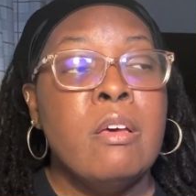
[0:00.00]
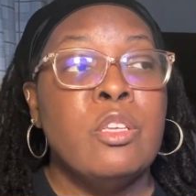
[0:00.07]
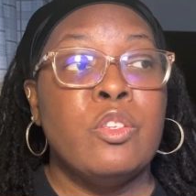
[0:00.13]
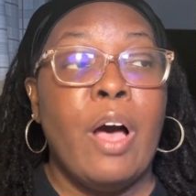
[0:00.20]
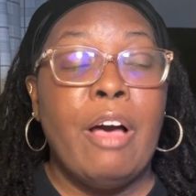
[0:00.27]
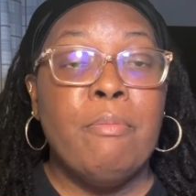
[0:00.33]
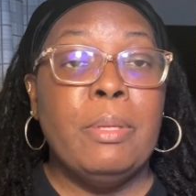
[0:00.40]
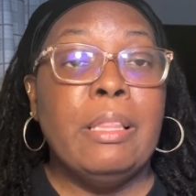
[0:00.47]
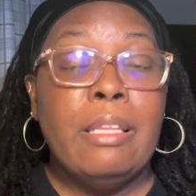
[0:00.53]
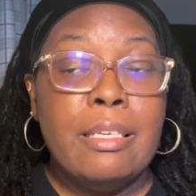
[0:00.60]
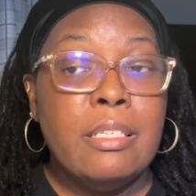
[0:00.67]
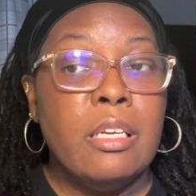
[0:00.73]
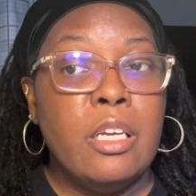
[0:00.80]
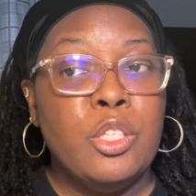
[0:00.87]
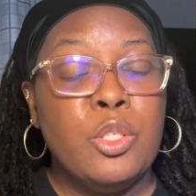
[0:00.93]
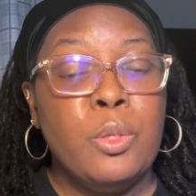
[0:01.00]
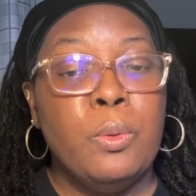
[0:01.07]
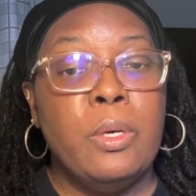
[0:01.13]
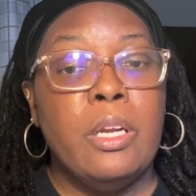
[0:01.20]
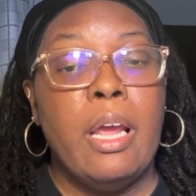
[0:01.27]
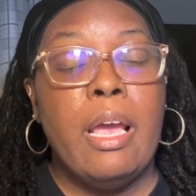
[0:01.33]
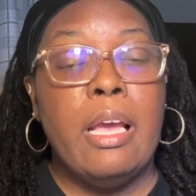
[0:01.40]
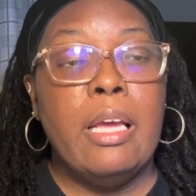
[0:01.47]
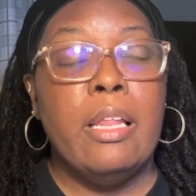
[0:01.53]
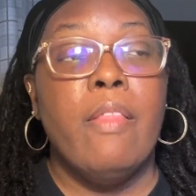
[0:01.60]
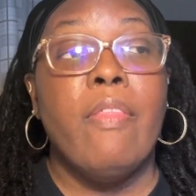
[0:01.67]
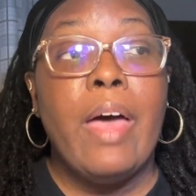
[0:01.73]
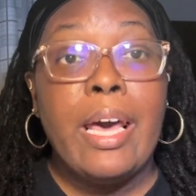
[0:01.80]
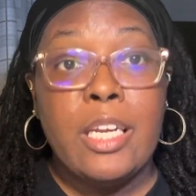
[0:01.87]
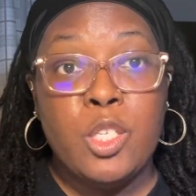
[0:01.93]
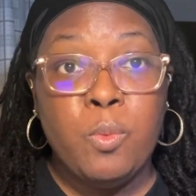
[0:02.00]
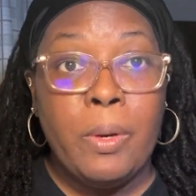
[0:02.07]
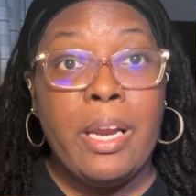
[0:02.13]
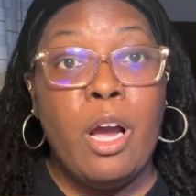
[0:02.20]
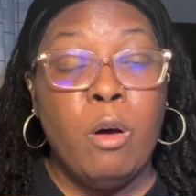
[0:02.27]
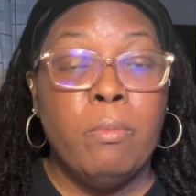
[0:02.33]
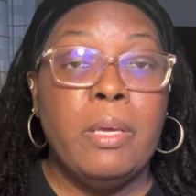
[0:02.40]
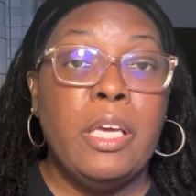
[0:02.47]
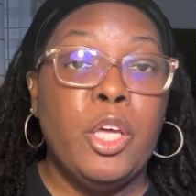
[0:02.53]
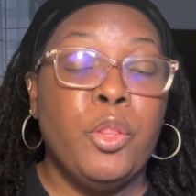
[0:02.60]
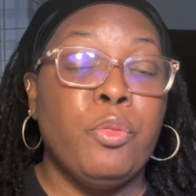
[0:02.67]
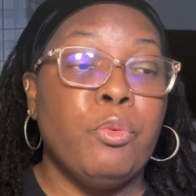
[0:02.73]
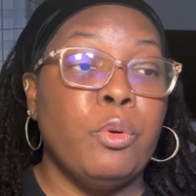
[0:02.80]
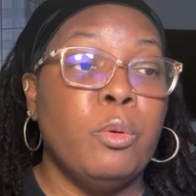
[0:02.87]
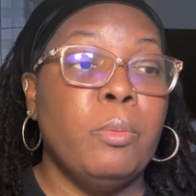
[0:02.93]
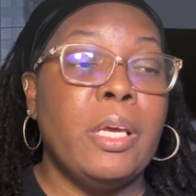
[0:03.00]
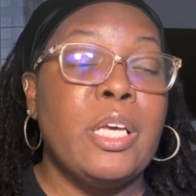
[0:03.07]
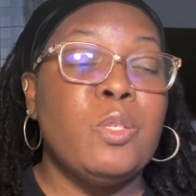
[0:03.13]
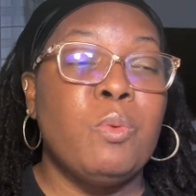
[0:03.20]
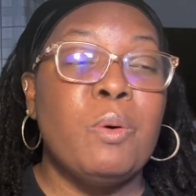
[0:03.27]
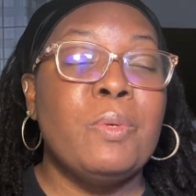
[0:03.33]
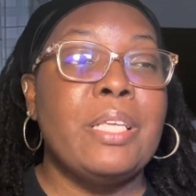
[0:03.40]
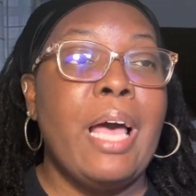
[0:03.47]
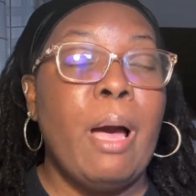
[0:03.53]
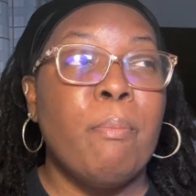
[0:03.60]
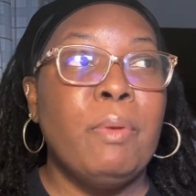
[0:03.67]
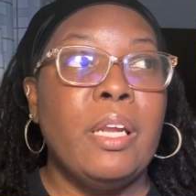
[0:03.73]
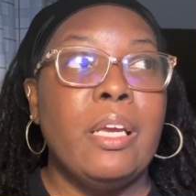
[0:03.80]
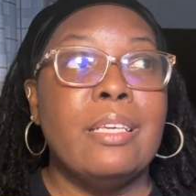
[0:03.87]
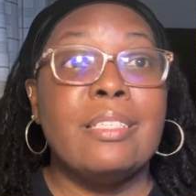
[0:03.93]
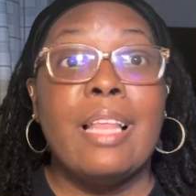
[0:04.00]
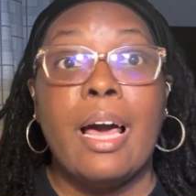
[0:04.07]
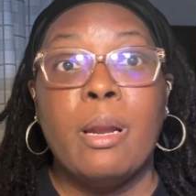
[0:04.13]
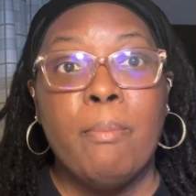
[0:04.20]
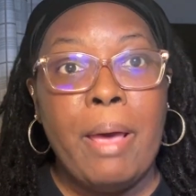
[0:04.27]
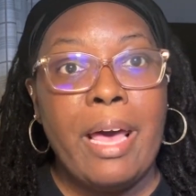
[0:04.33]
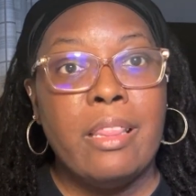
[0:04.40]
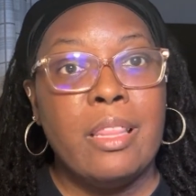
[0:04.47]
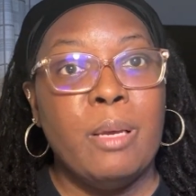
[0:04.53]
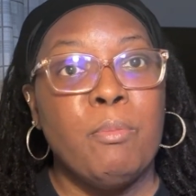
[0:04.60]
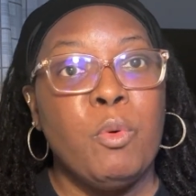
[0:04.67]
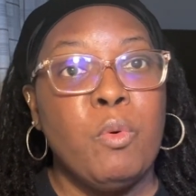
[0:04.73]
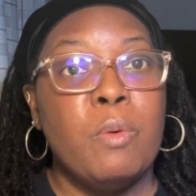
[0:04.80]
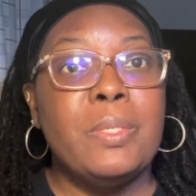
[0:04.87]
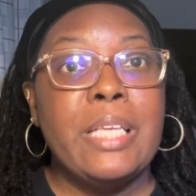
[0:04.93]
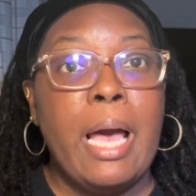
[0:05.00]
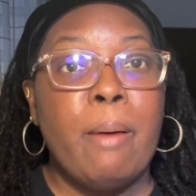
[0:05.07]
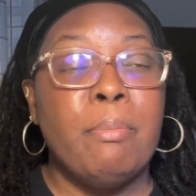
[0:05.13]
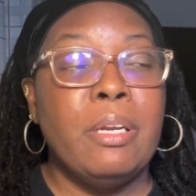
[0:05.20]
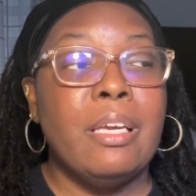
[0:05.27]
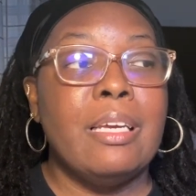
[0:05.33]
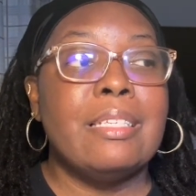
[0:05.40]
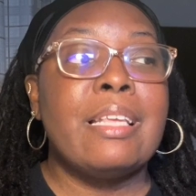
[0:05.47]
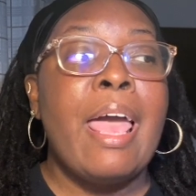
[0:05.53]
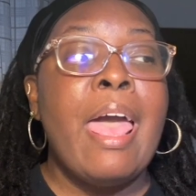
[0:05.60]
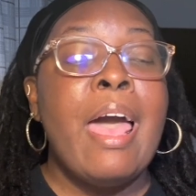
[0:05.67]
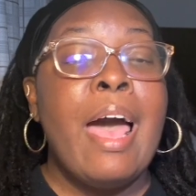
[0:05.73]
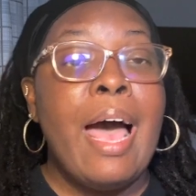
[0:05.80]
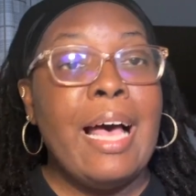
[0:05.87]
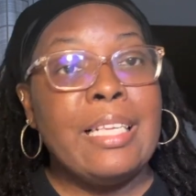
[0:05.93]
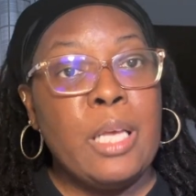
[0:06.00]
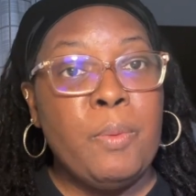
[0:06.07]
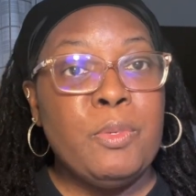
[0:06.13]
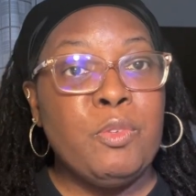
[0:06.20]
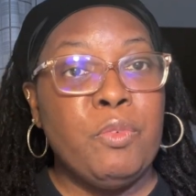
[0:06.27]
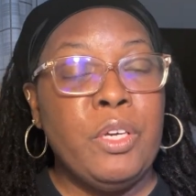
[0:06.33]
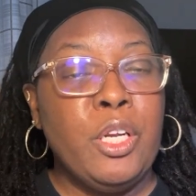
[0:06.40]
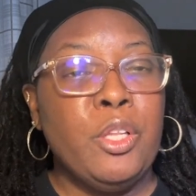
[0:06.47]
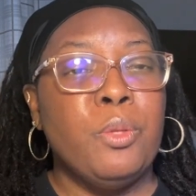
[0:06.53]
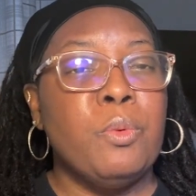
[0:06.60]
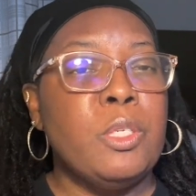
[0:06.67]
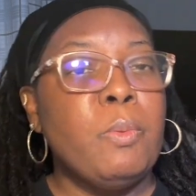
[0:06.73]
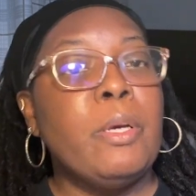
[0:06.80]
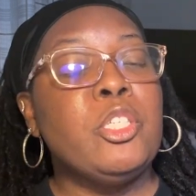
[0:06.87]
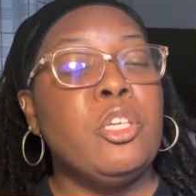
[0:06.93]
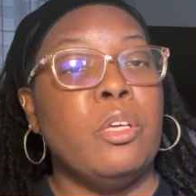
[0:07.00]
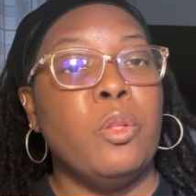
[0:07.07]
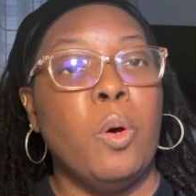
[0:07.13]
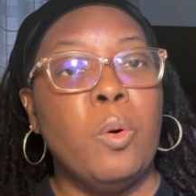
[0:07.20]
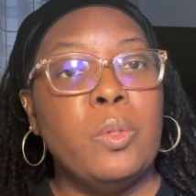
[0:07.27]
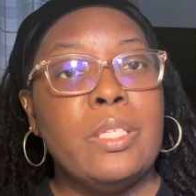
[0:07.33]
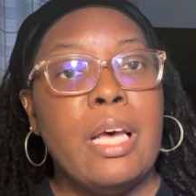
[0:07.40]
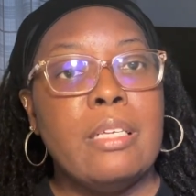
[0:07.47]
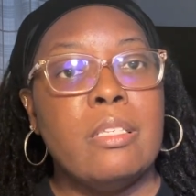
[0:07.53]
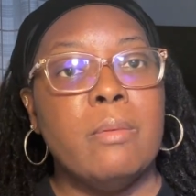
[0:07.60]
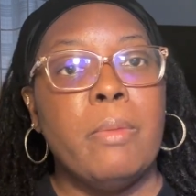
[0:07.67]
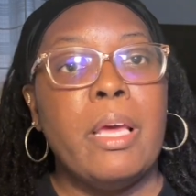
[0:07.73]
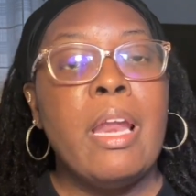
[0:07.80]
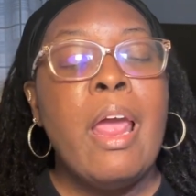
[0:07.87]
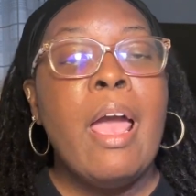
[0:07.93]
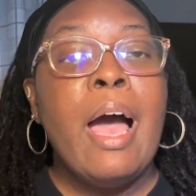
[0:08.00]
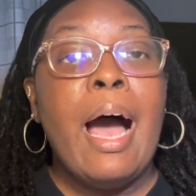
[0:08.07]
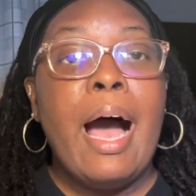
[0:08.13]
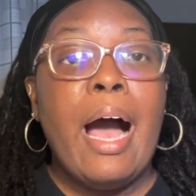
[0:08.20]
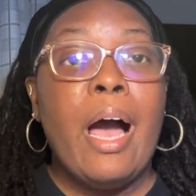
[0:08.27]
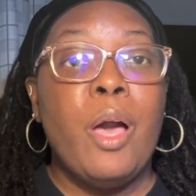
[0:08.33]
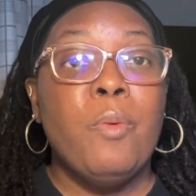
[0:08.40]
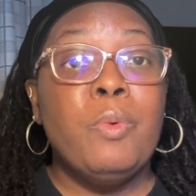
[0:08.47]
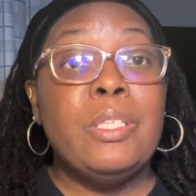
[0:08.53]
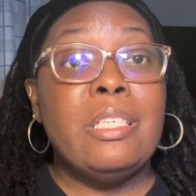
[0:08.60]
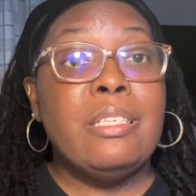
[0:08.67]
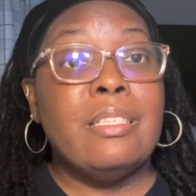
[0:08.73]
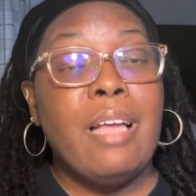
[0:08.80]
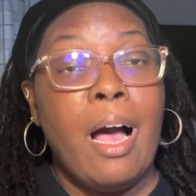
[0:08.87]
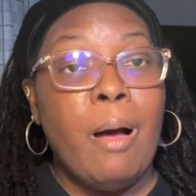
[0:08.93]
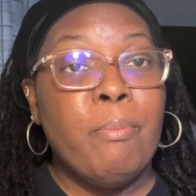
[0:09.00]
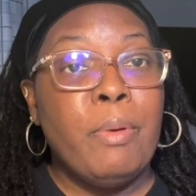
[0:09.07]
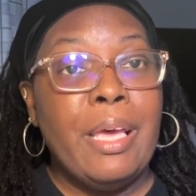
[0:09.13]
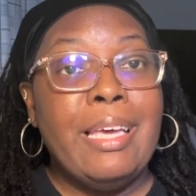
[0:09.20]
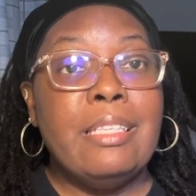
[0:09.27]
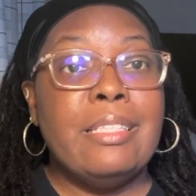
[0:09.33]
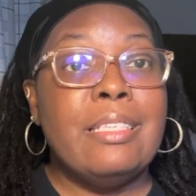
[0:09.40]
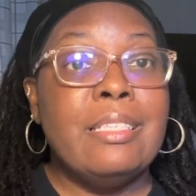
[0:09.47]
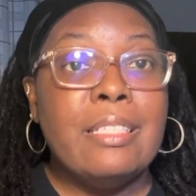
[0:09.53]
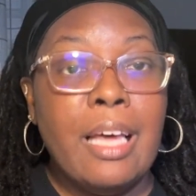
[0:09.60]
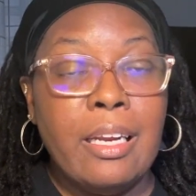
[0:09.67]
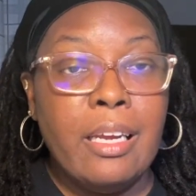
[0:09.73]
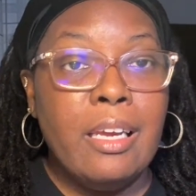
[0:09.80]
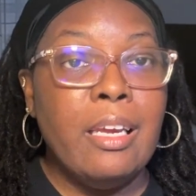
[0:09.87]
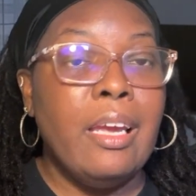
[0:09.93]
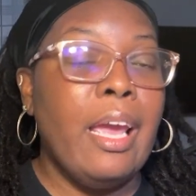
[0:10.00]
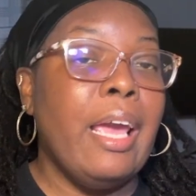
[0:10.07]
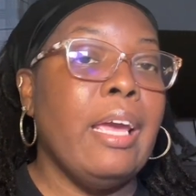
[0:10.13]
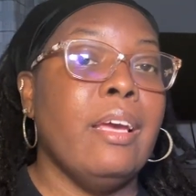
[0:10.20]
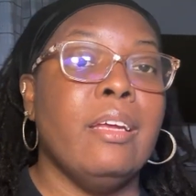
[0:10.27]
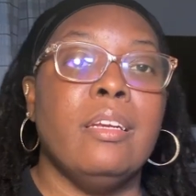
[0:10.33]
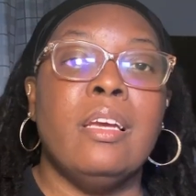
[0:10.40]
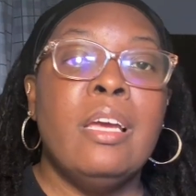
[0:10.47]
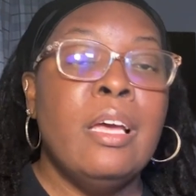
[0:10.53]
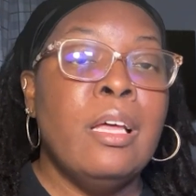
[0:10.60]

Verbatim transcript: So I've been listening to it, and that is what helped me get through because what was happening, it's not a bad thing, but what was happening is as I was reading through, especially in the Old Testament, I would stop and study and